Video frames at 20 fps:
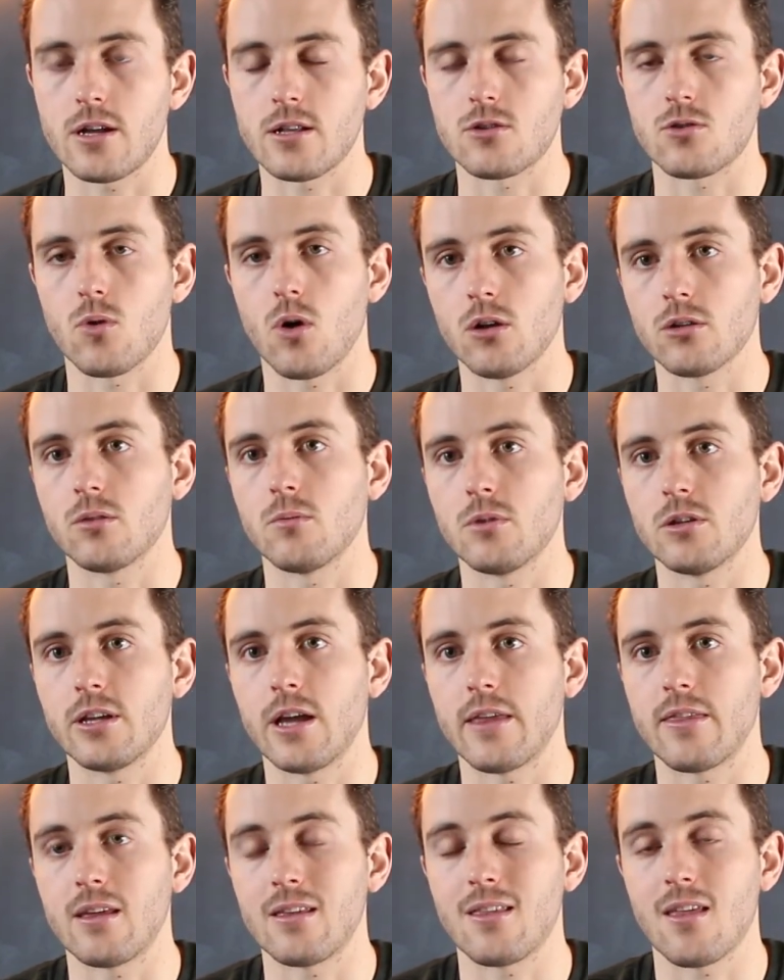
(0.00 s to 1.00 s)
And so ultimately,
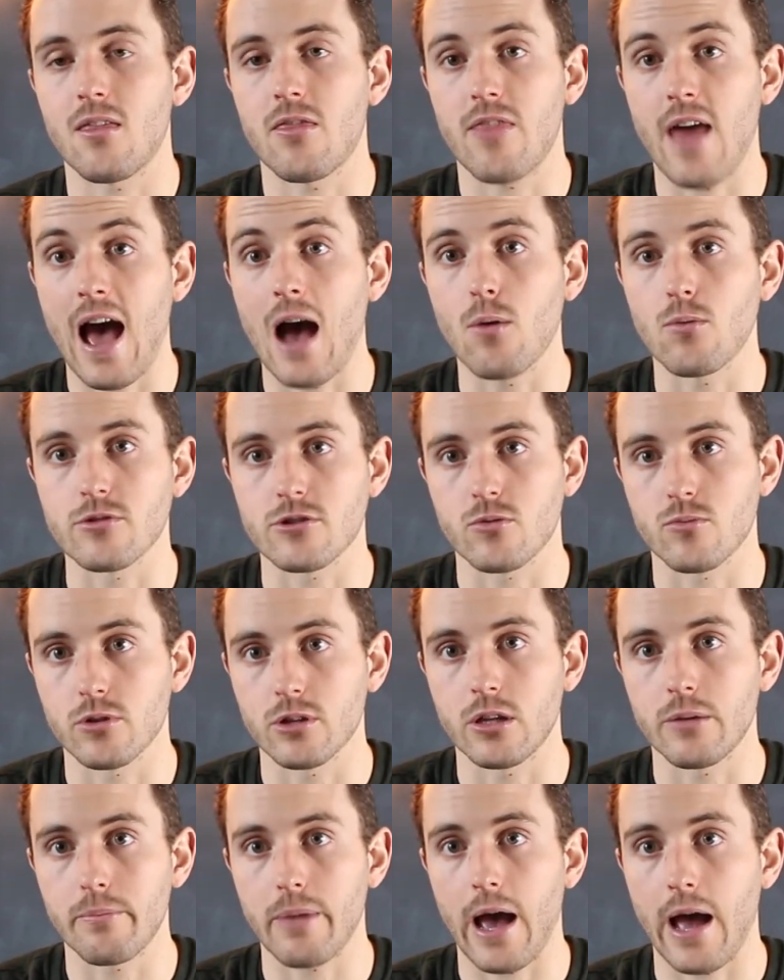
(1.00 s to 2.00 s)
I think that that was a
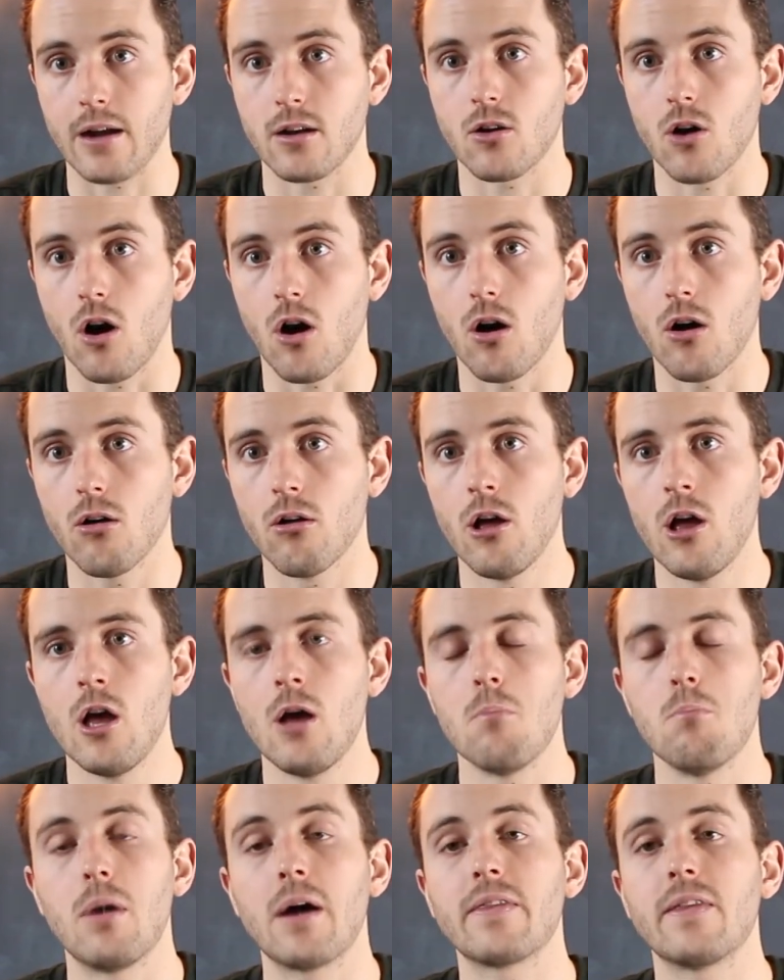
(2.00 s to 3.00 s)
really bad call,
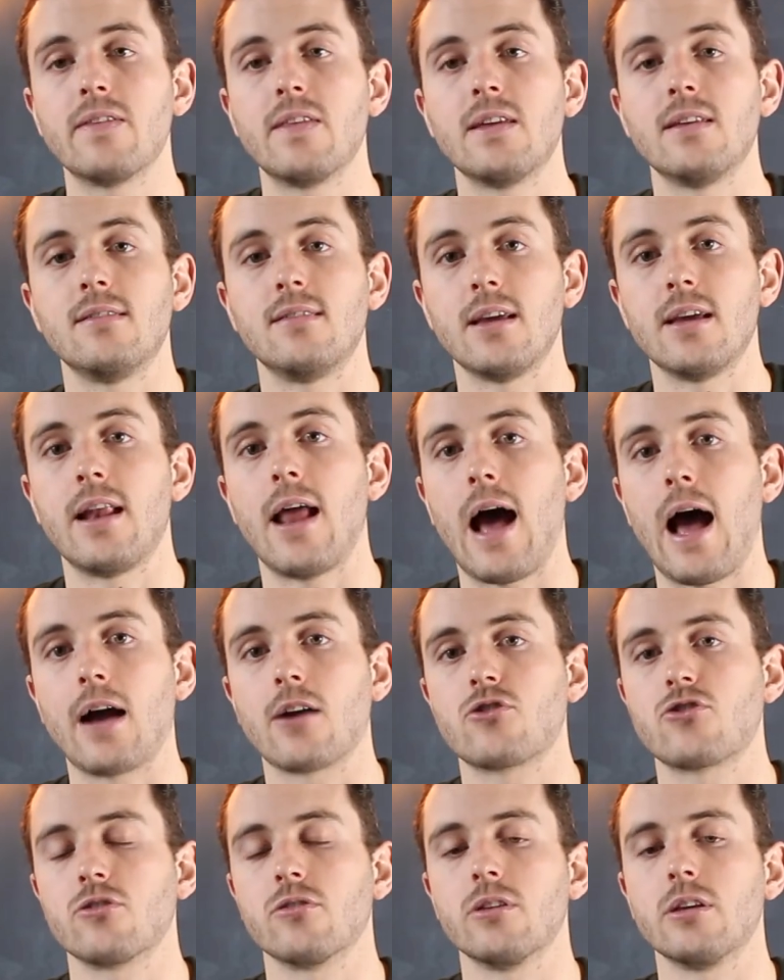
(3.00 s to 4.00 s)
but that they did
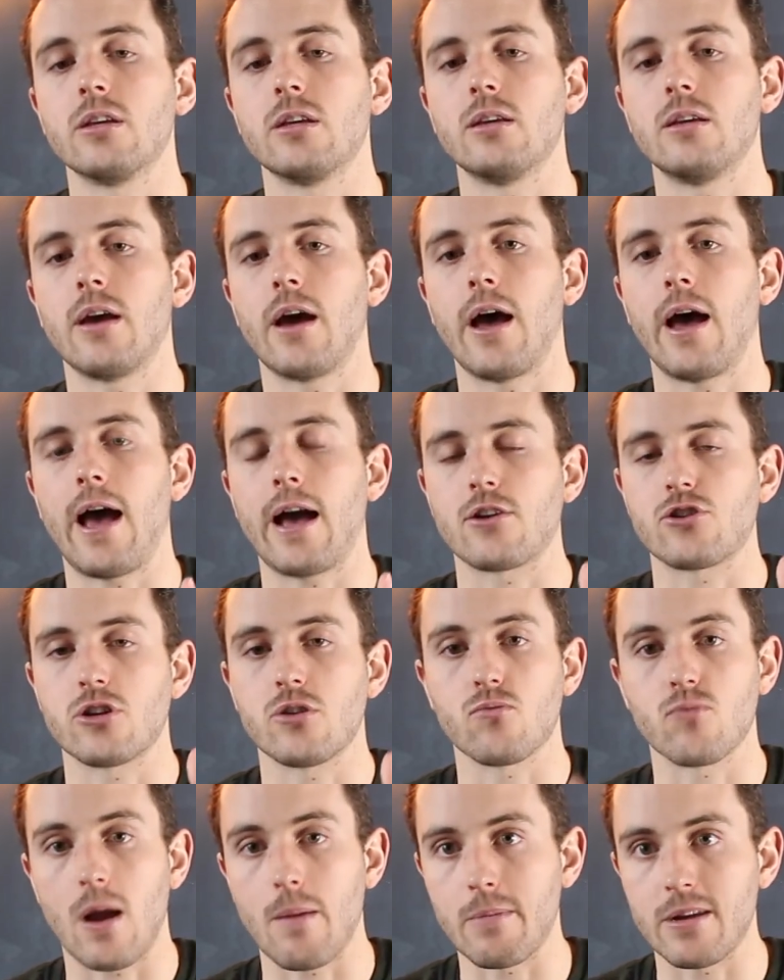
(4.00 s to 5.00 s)
actually uh,
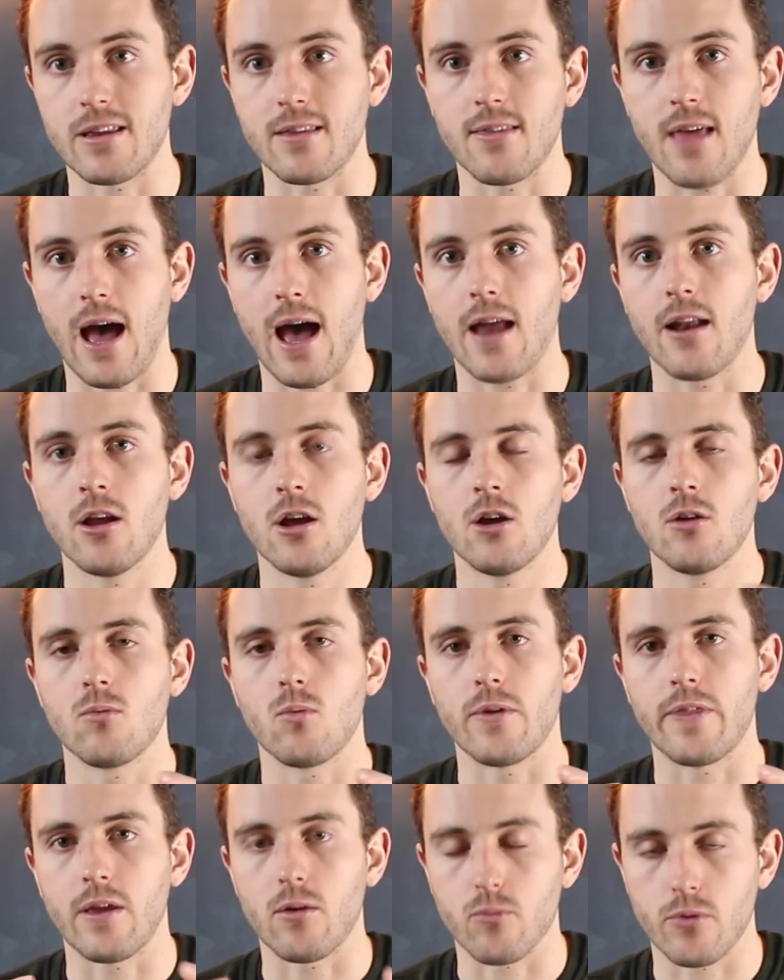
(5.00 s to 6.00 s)
actually remedy that
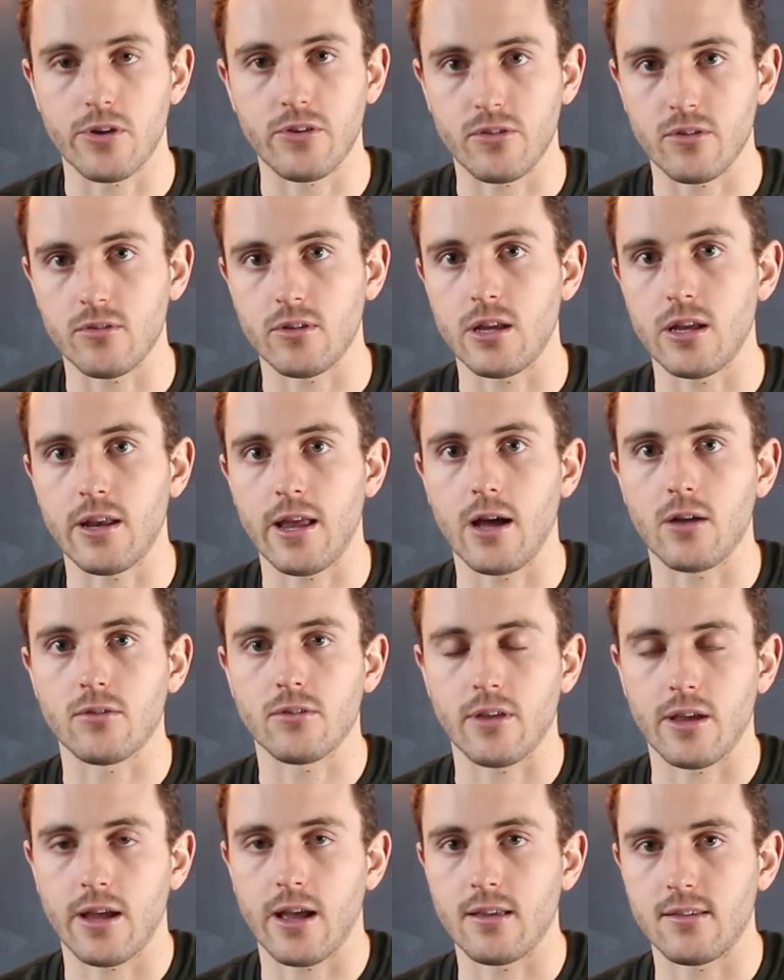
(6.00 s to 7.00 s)
when they recently announced,
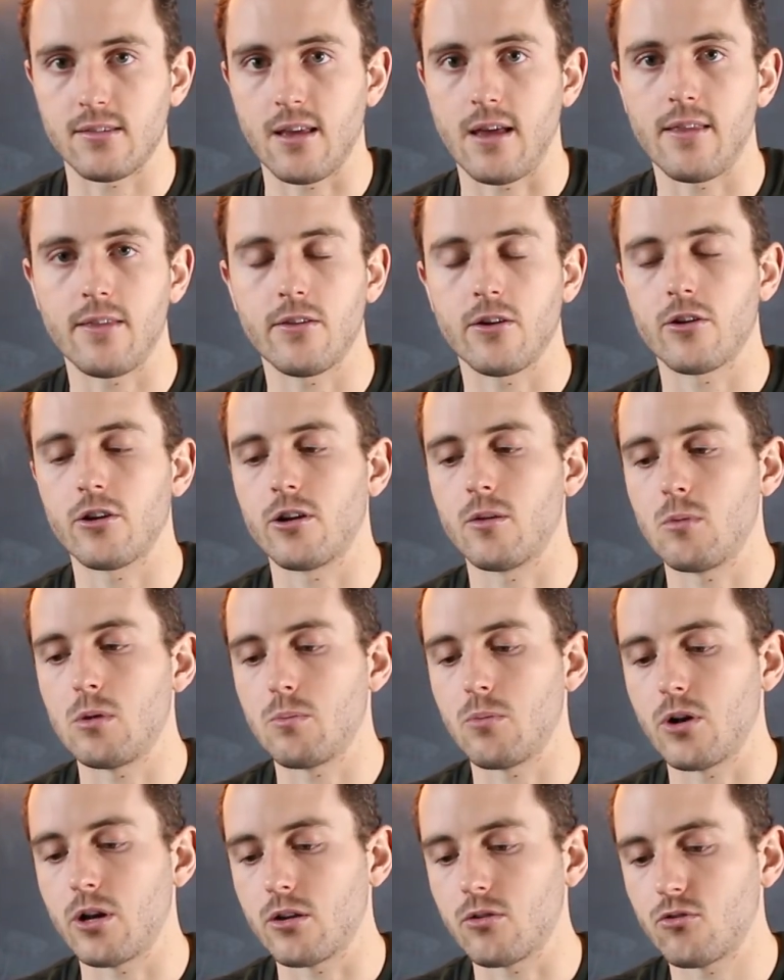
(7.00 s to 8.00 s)
like I said, that they're going to be
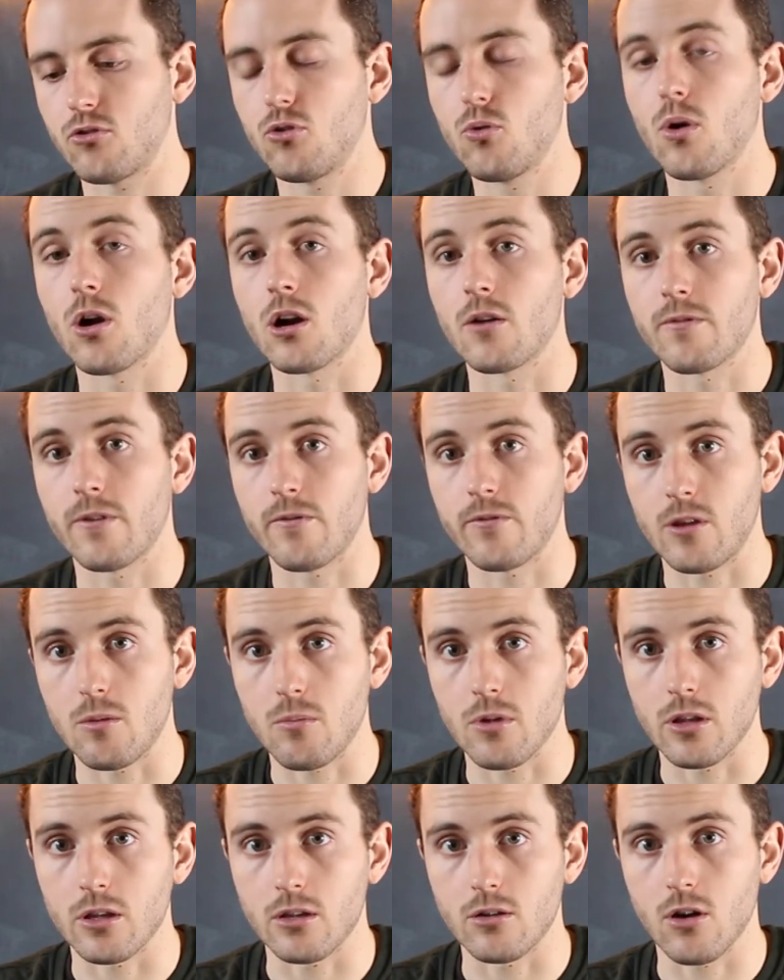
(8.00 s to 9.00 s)
putting $250
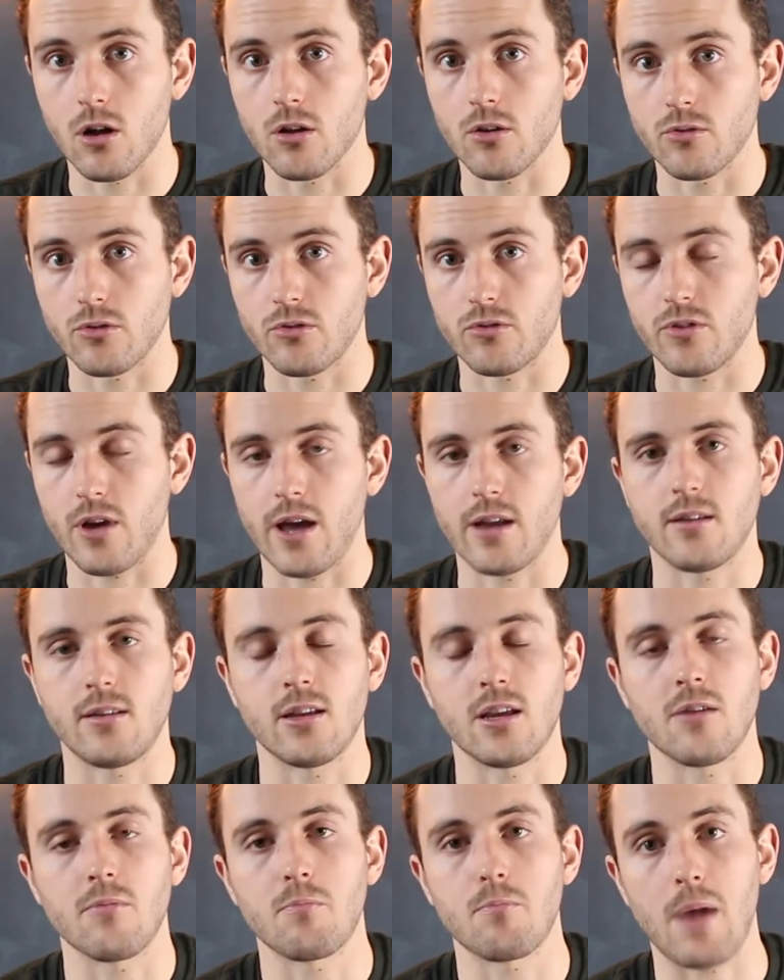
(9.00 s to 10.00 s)
million aside to
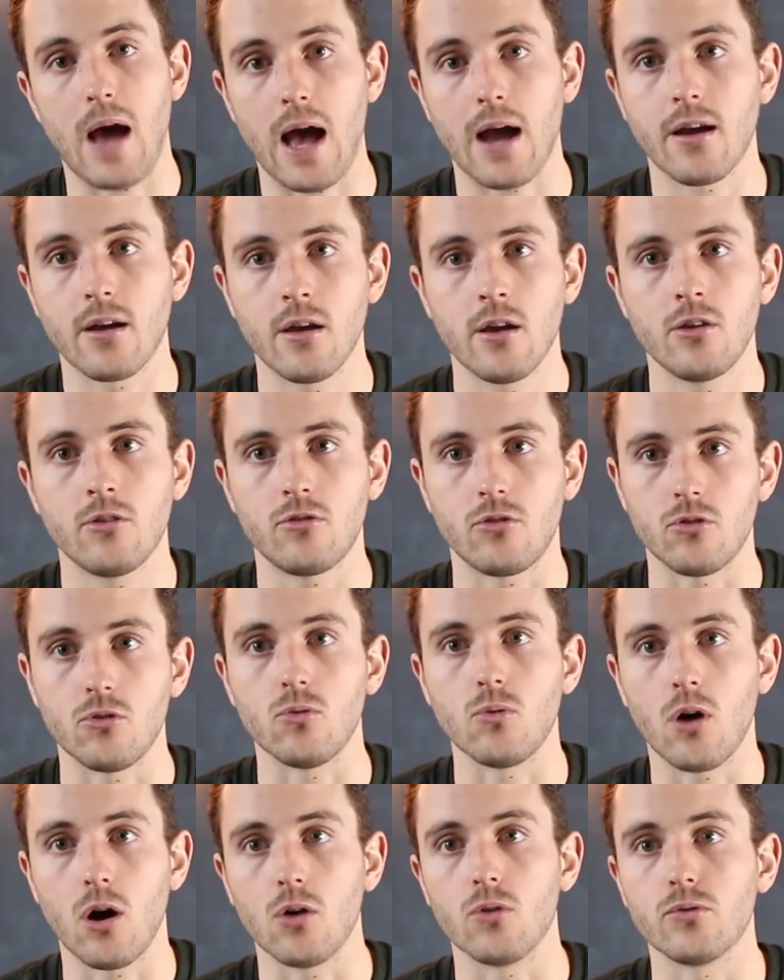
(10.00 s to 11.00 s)
give back
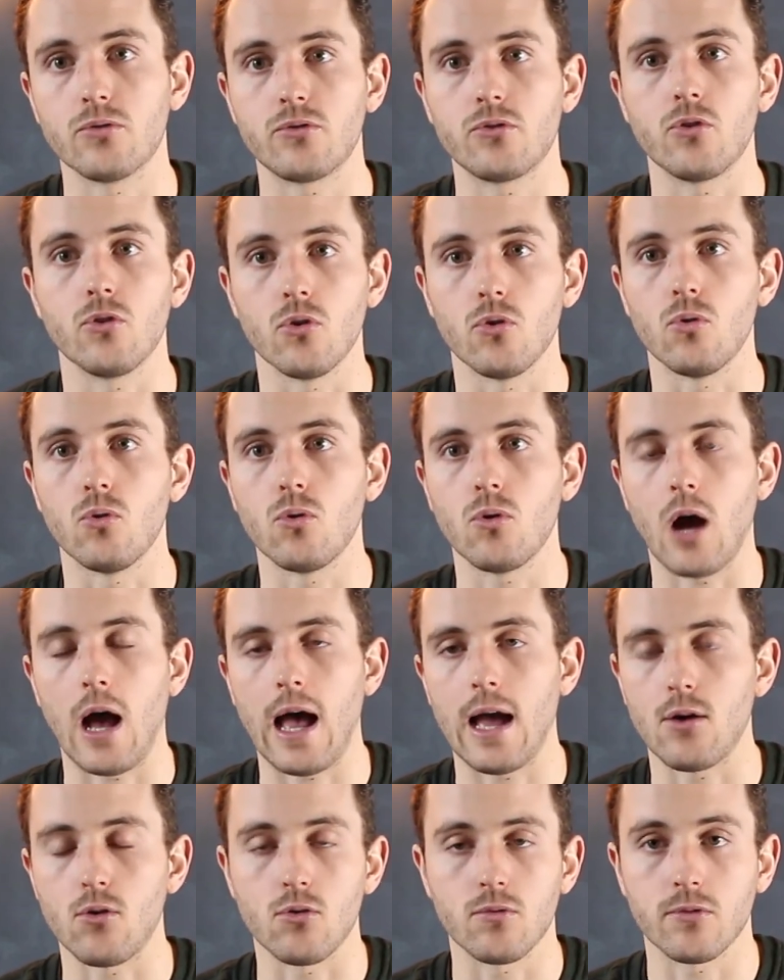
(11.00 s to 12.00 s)
to hosts who,
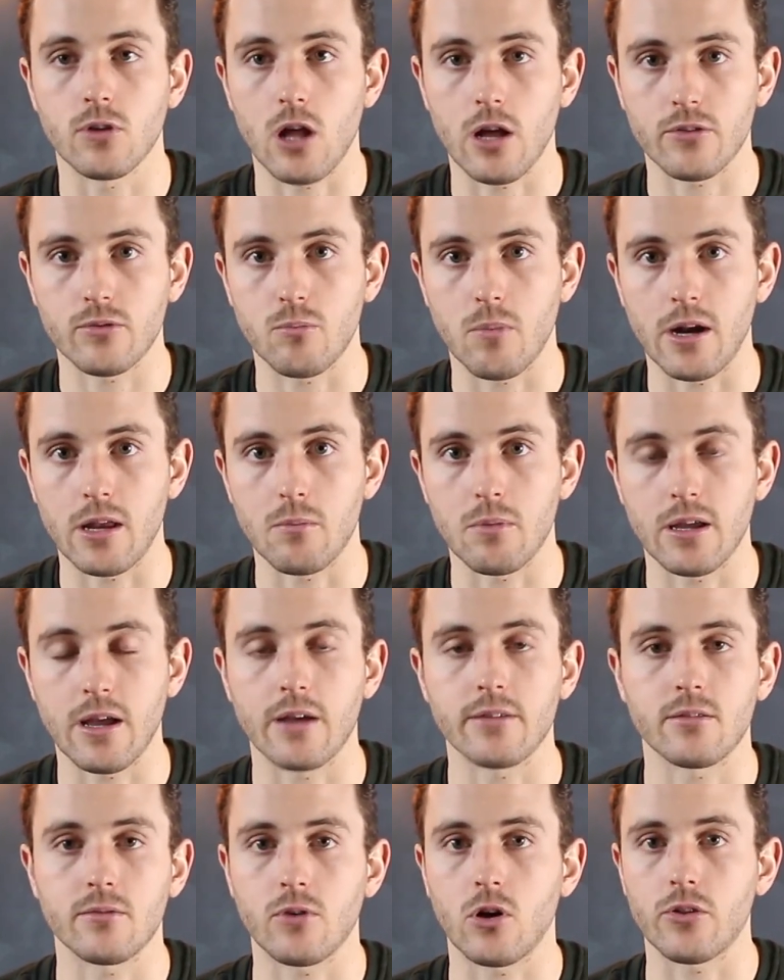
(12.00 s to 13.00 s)
uh, who have lost money
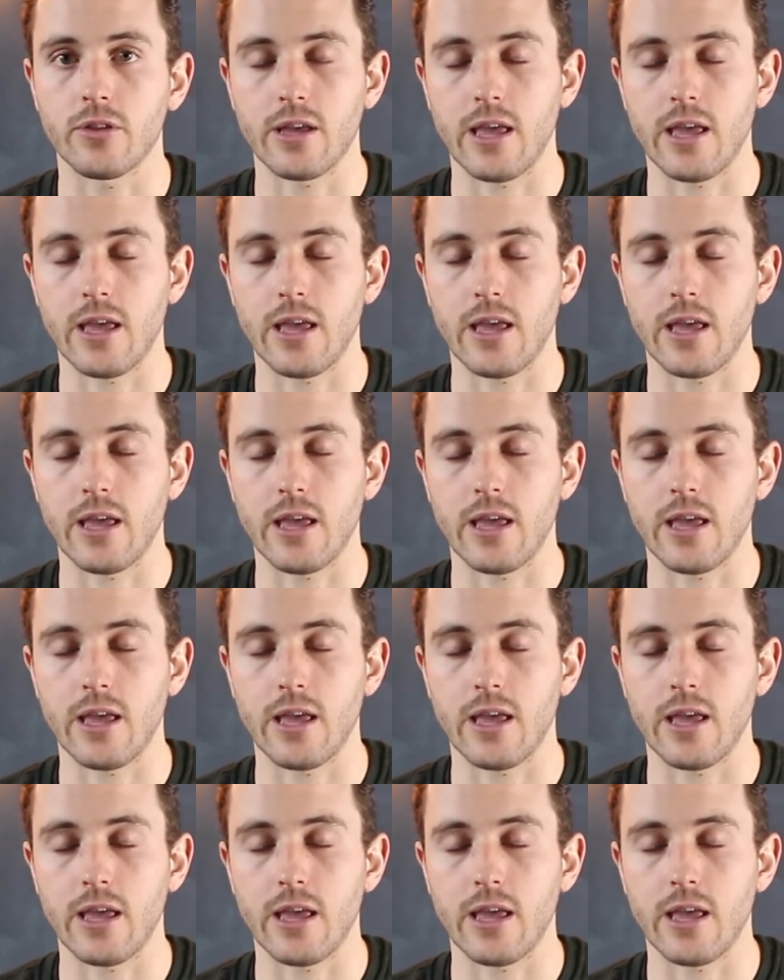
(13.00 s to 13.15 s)
because of all the